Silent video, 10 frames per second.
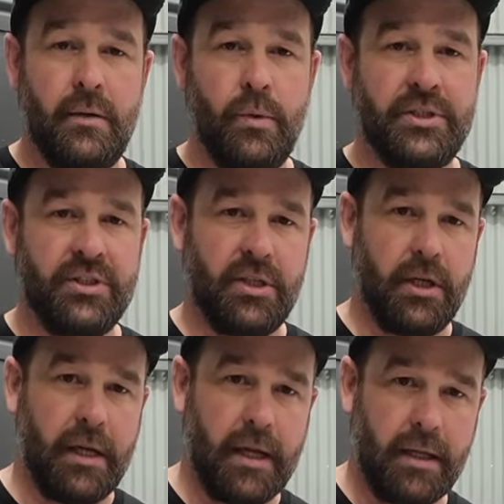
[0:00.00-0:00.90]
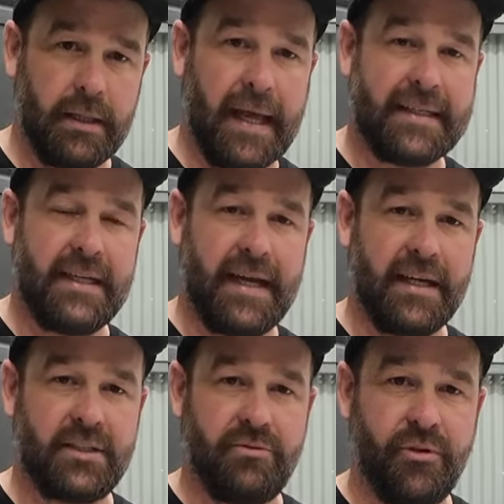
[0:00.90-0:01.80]
which is a lactic
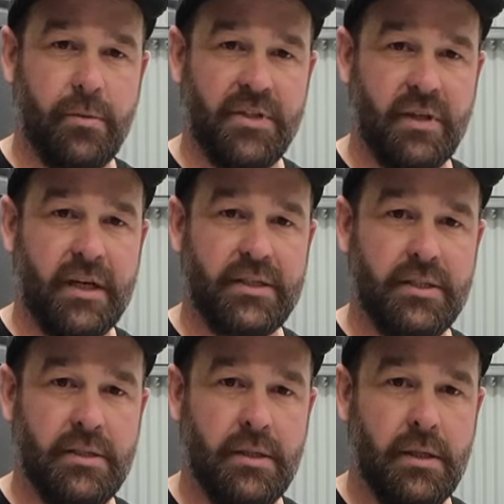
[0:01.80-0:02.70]
acid fermentation.